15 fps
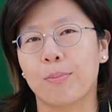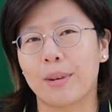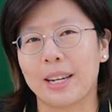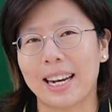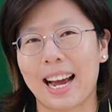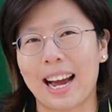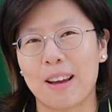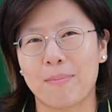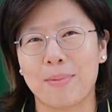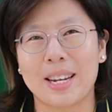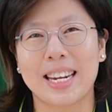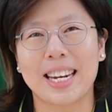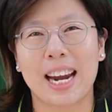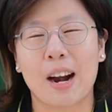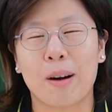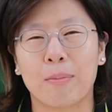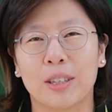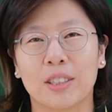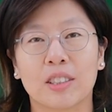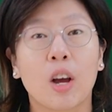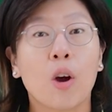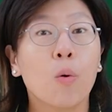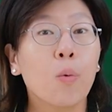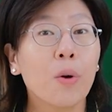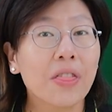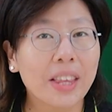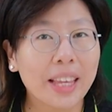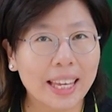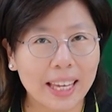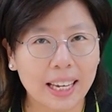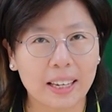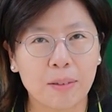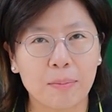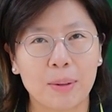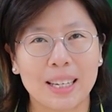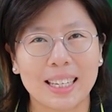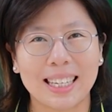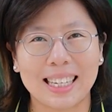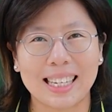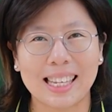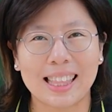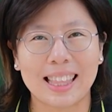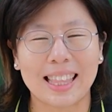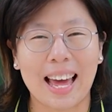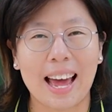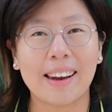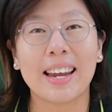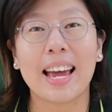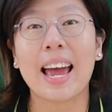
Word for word: to meet IP cameras with gigabit ethernet